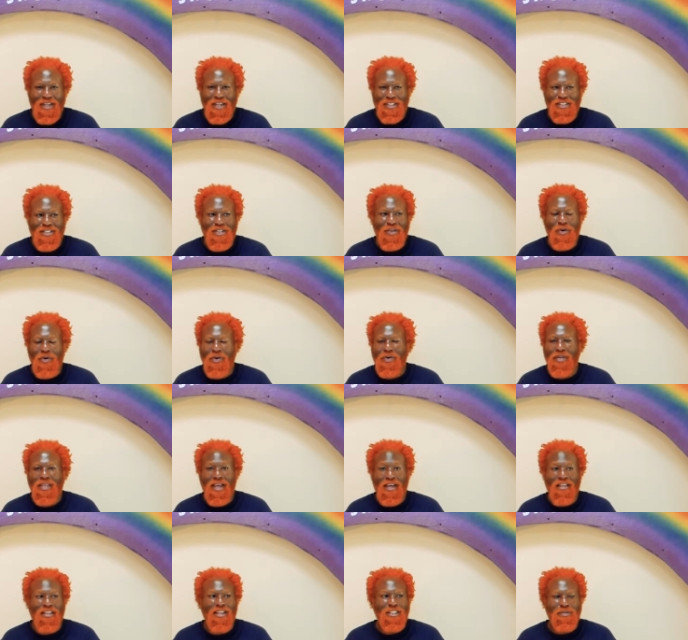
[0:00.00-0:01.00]
So
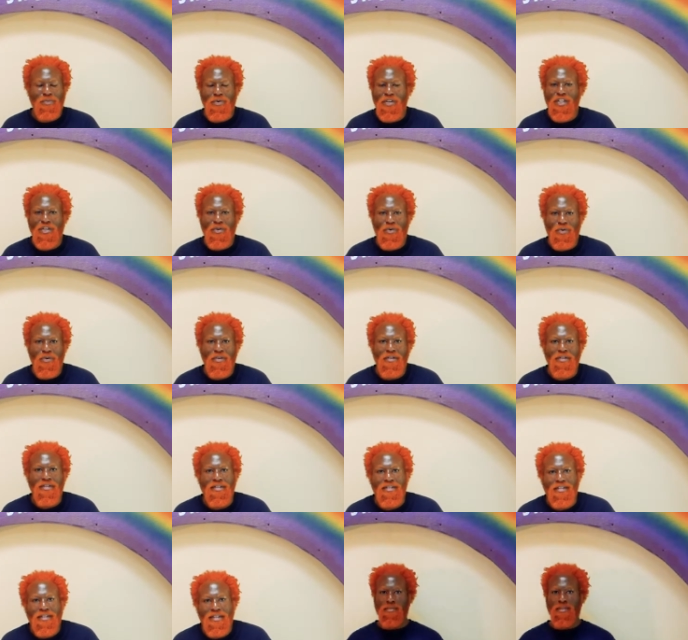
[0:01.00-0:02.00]
yeah, that's pretty cool.
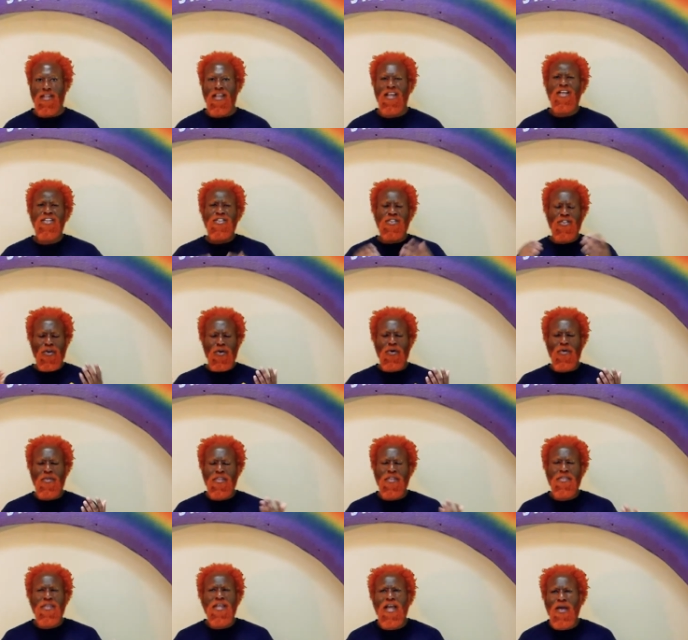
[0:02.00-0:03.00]

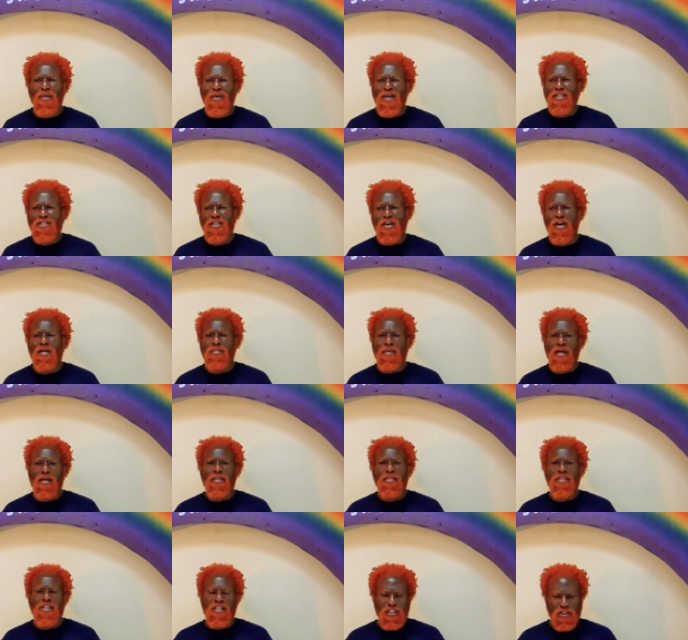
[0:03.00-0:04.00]
So the thing I want to talk
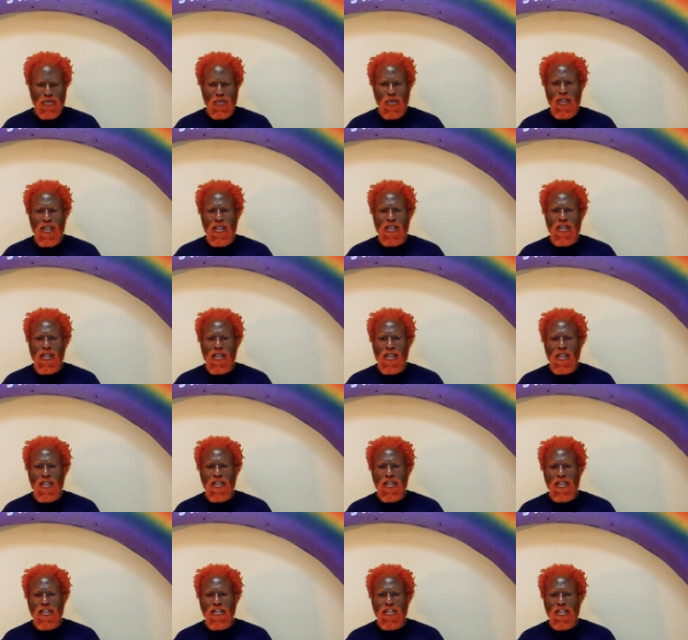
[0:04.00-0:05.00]
about this week
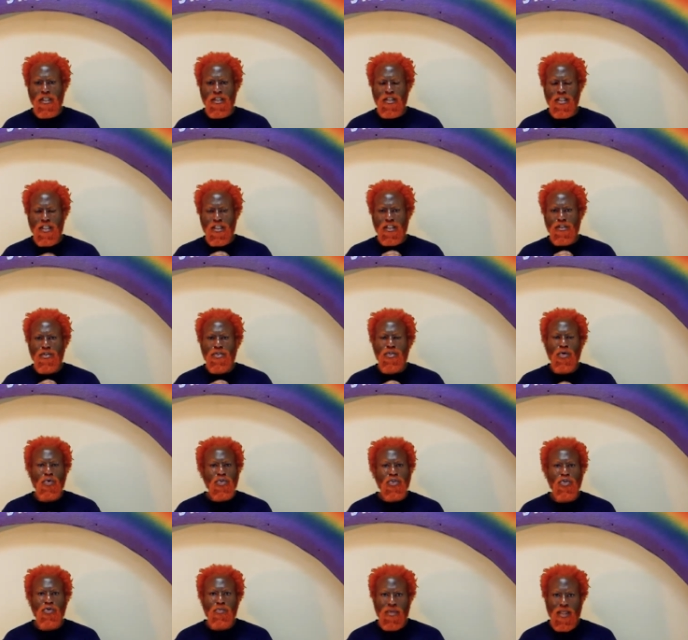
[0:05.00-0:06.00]
is the
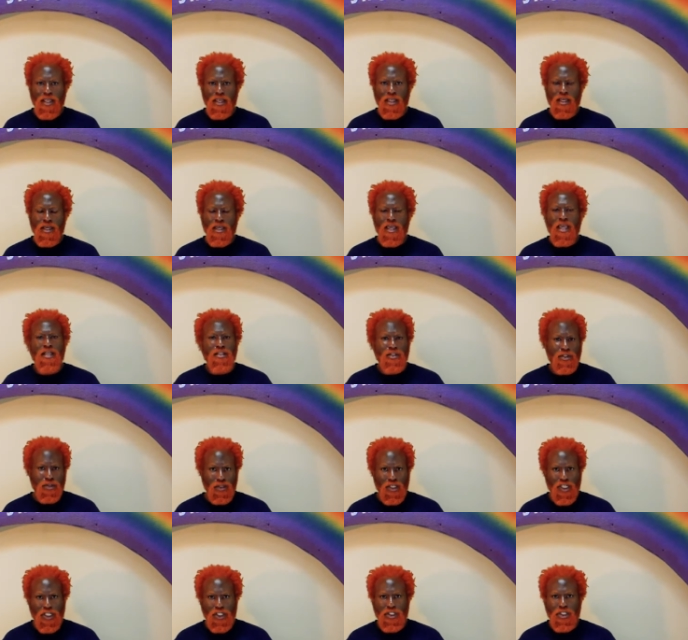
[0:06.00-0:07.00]
social media
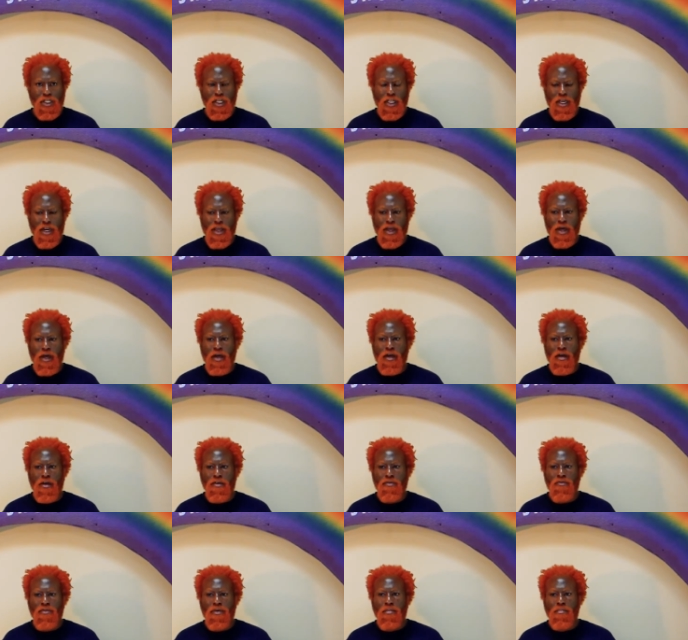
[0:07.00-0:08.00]
cancellation
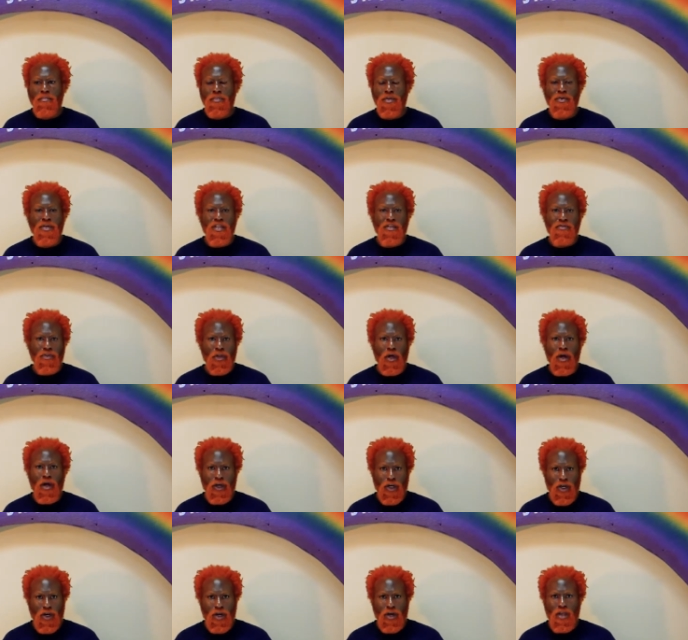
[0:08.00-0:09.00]
of beauty
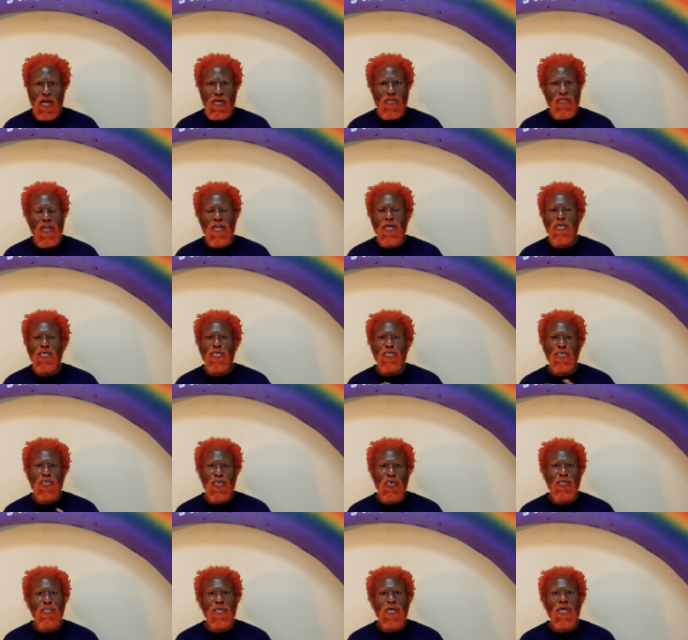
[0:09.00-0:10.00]
vlogger and fellow
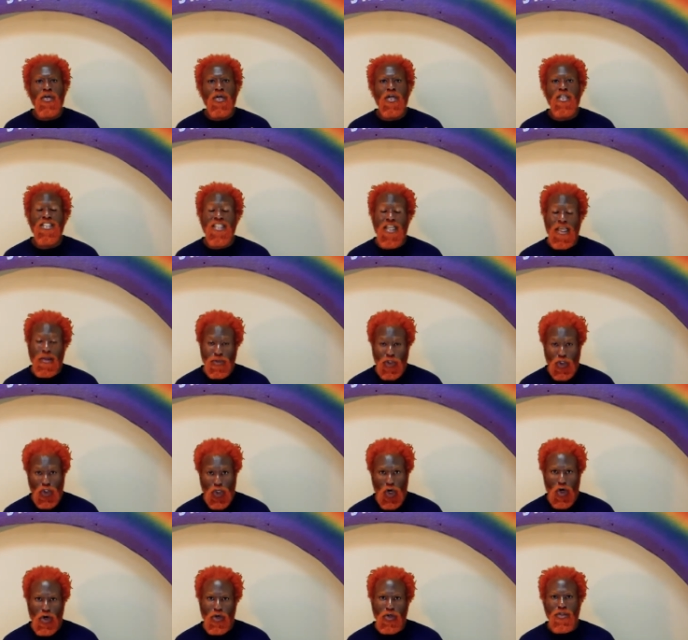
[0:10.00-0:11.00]
YouTuber James
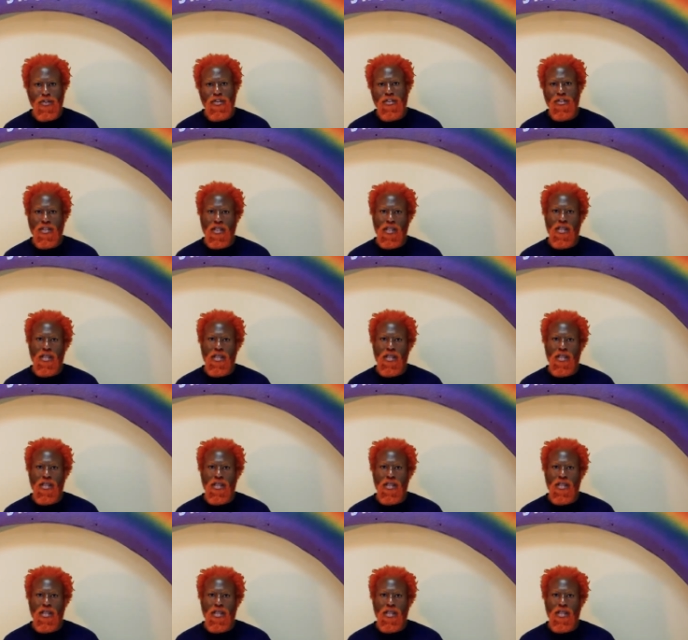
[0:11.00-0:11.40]
Charles.